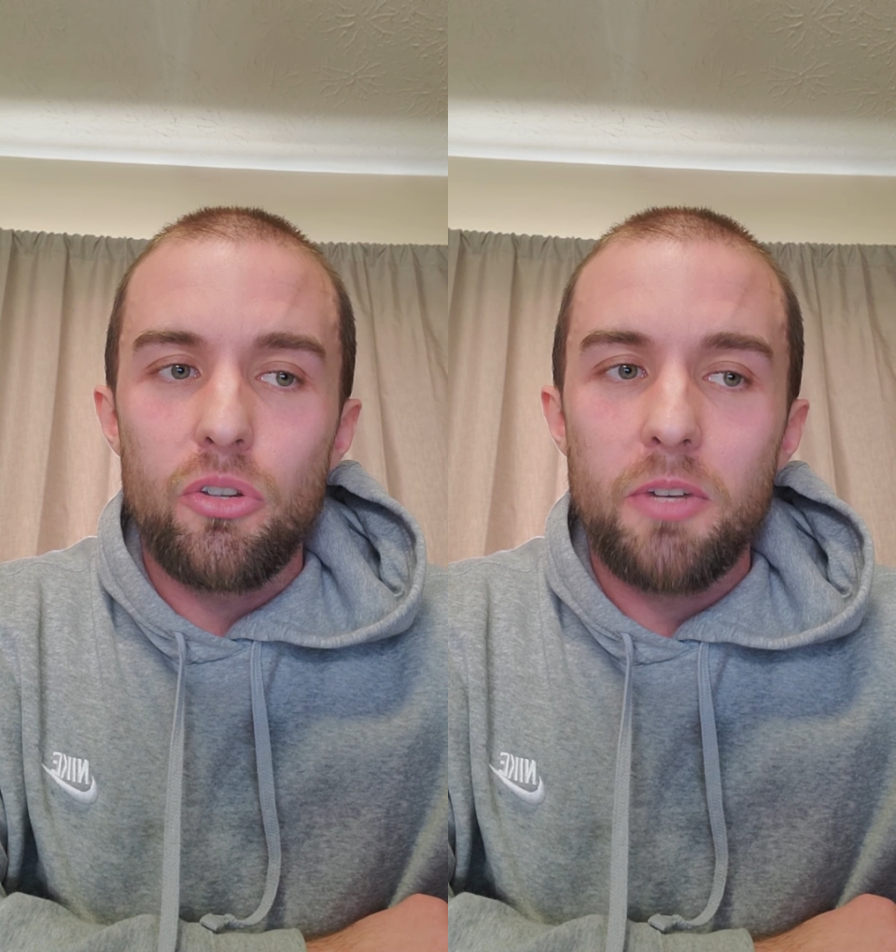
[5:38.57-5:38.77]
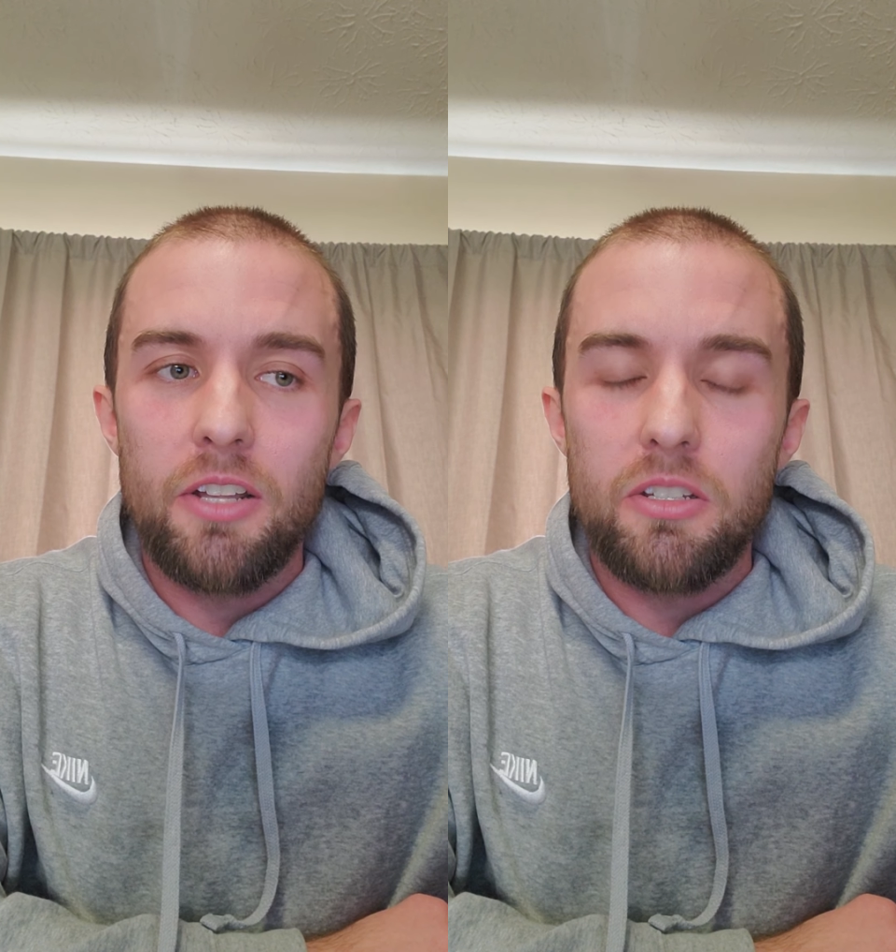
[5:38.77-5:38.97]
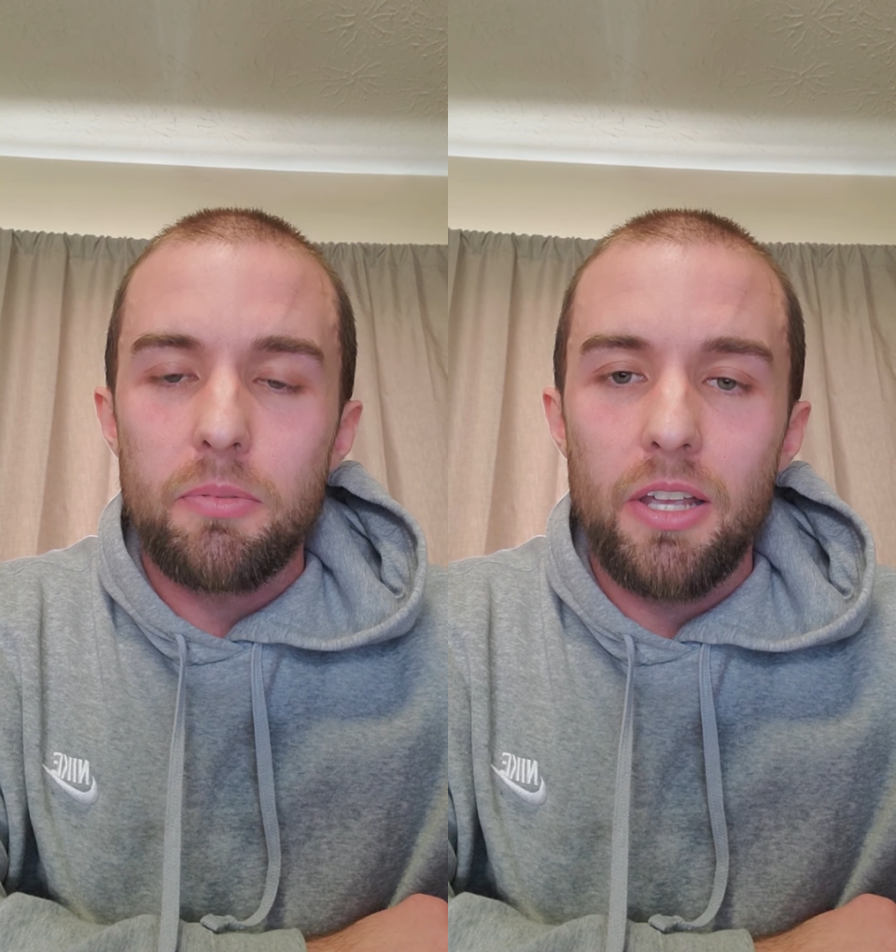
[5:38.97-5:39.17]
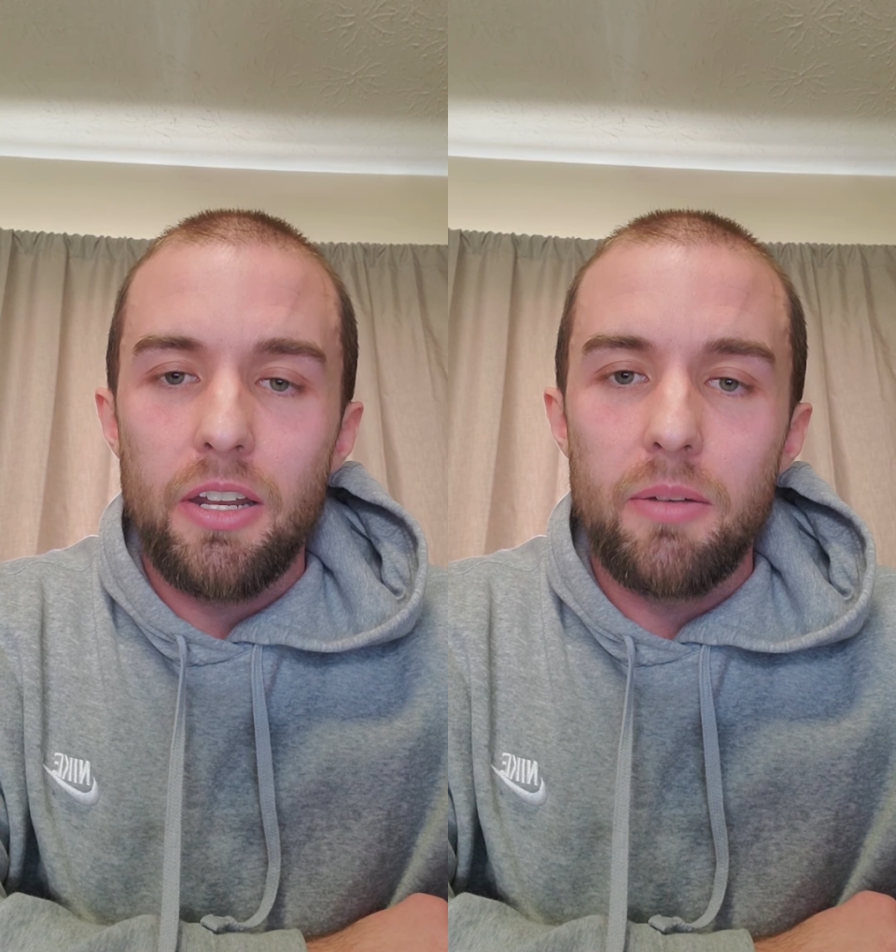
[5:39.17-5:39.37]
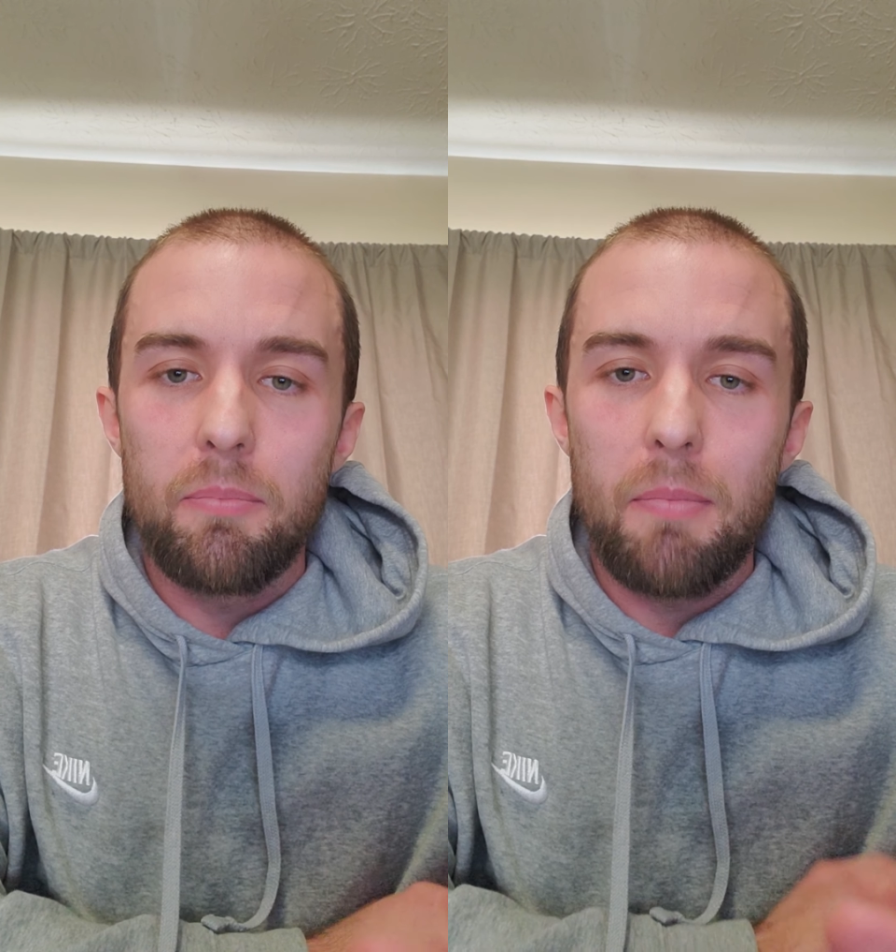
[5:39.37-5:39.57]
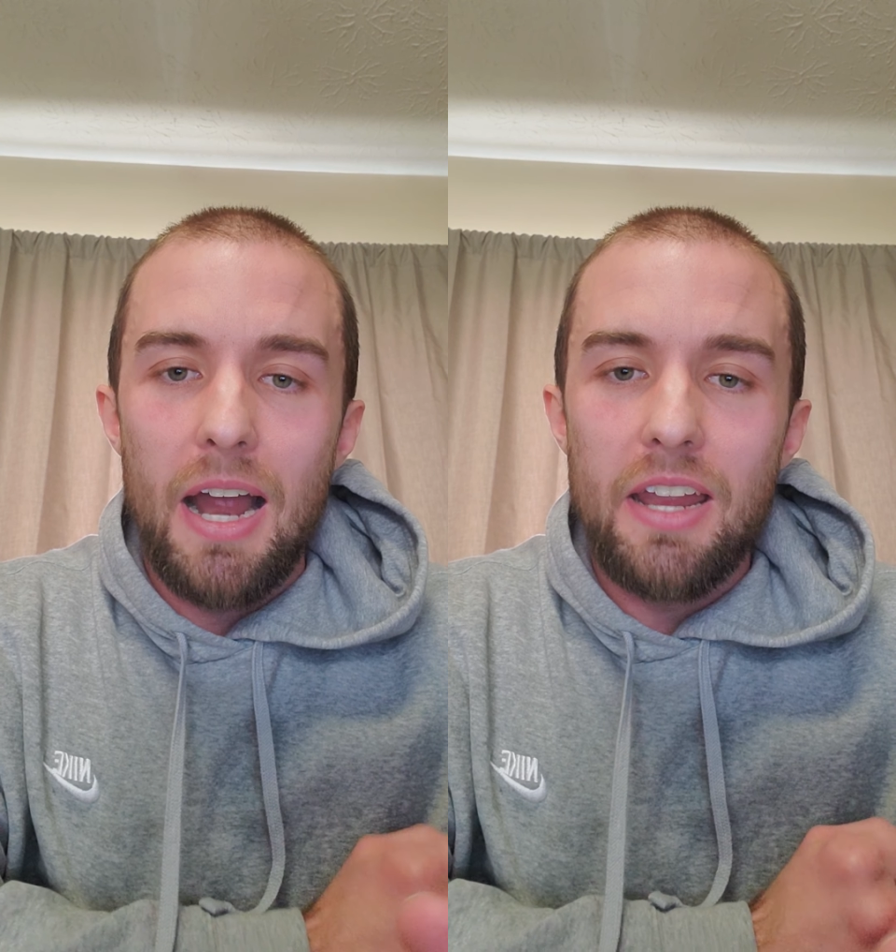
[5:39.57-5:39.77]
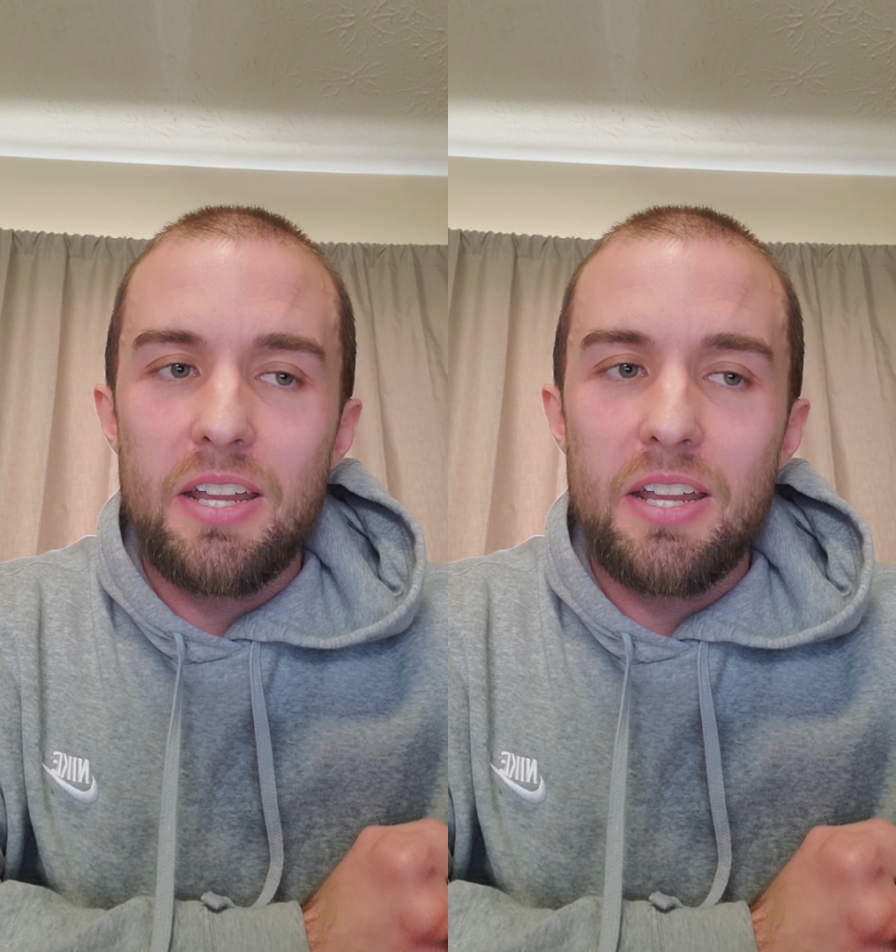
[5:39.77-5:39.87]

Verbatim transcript: human on this planet, my